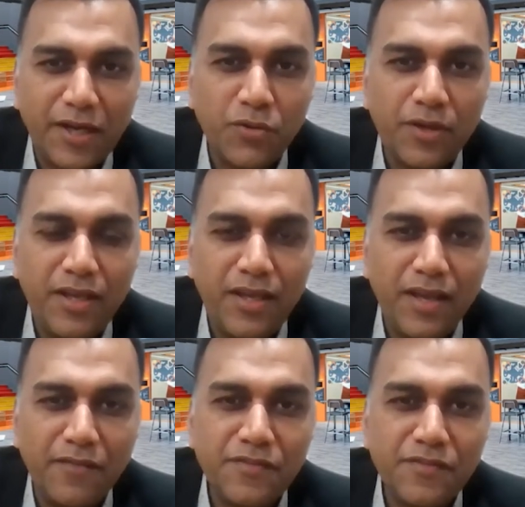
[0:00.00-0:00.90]
you know, he
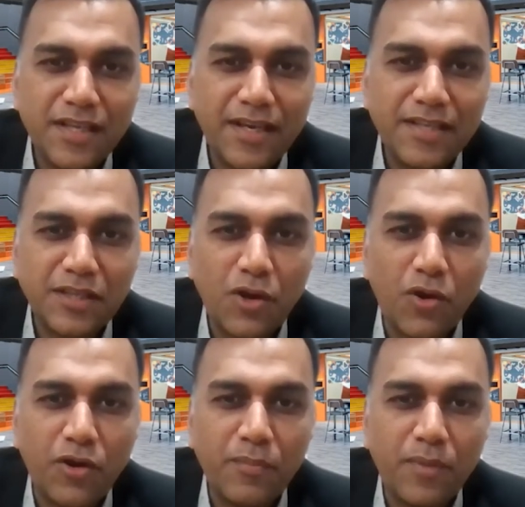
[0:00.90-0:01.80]
emphasized a
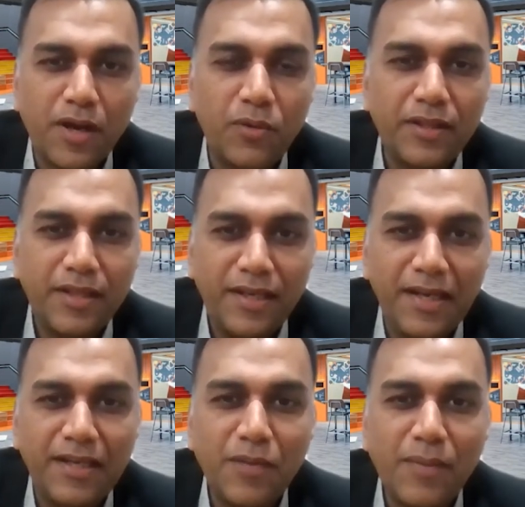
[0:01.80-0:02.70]
lot about the
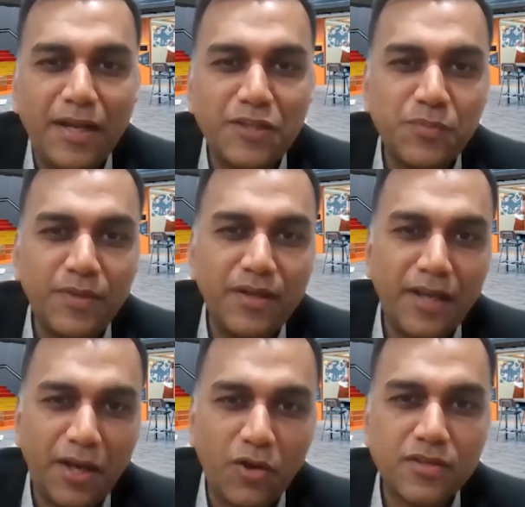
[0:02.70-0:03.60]
data management
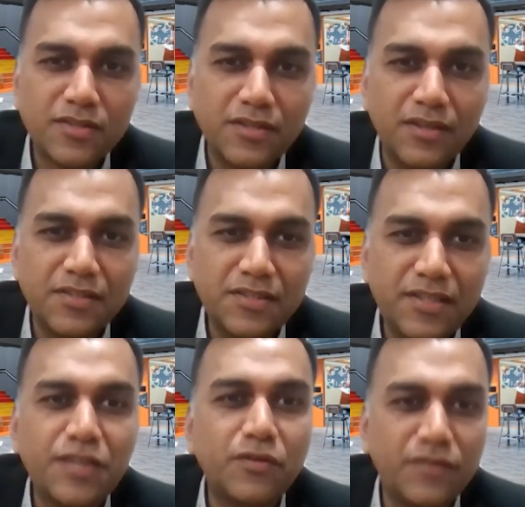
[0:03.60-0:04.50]
across the
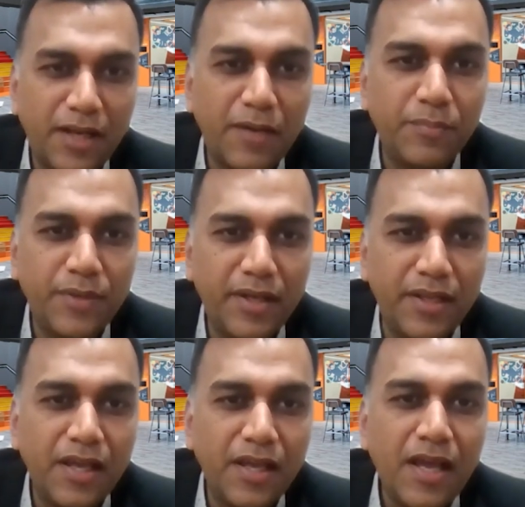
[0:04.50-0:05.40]
stage of the company.